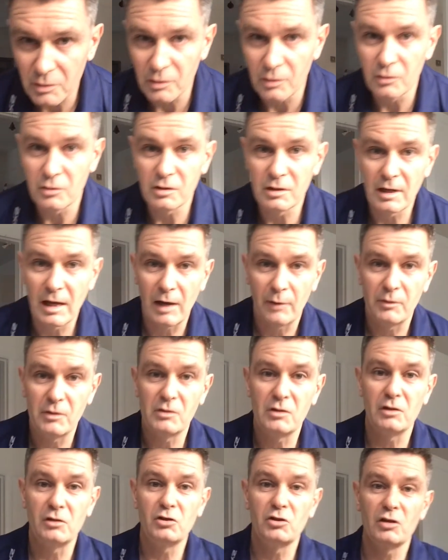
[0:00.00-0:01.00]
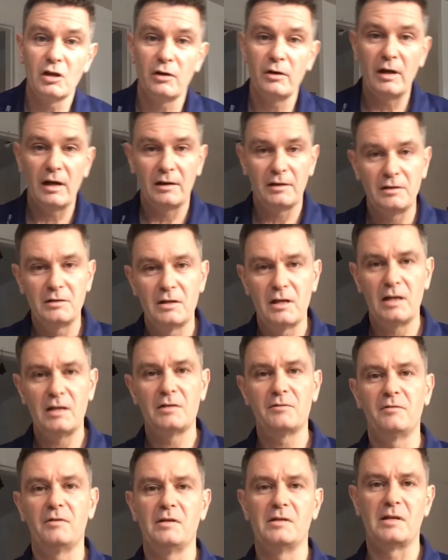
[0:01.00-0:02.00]
do now is show you how to
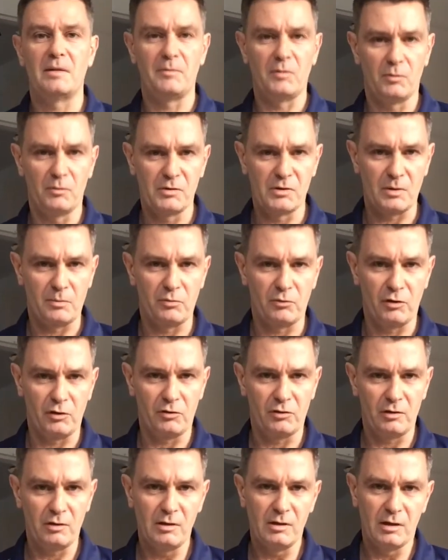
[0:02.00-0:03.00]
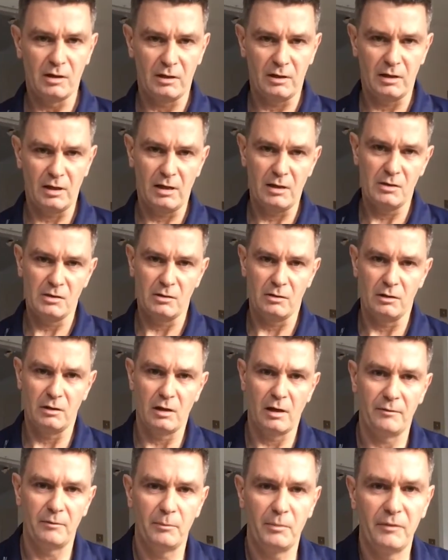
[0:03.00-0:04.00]
test for this abdominal separation. Okay, so you can
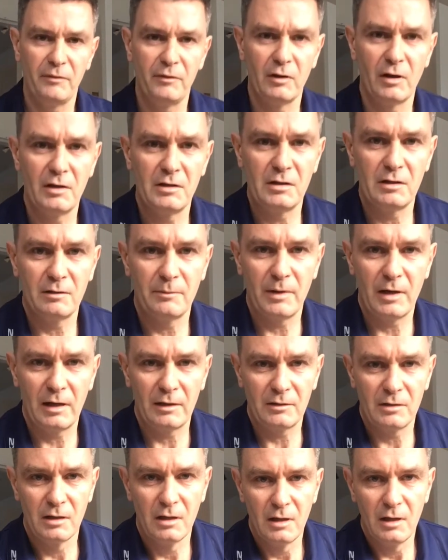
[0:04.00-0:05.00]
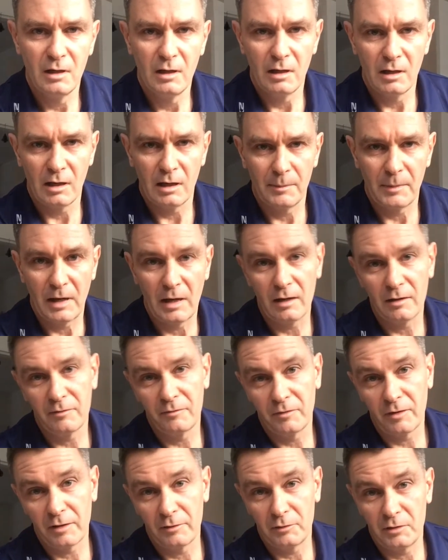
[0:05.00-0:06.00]
have a bit of an idea about how
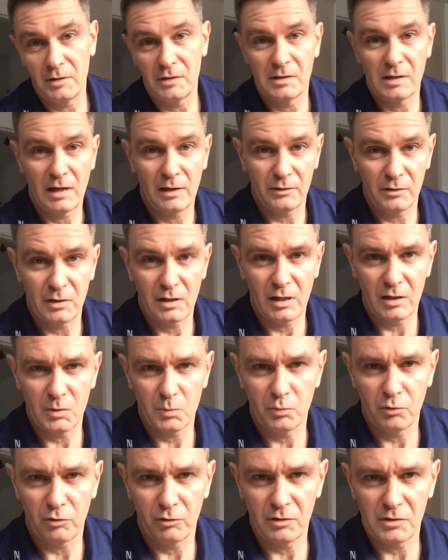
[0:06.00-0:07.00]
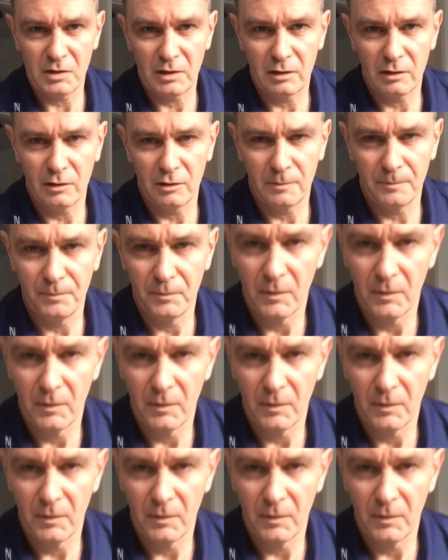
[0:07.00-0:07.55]
far it is, how it's progressing along.